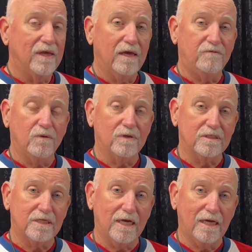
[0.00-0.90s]
If you want to
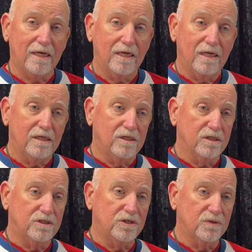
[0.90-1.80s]
say,
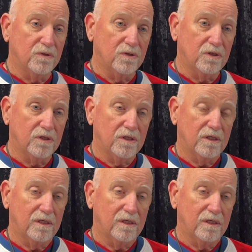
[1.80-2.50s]
does your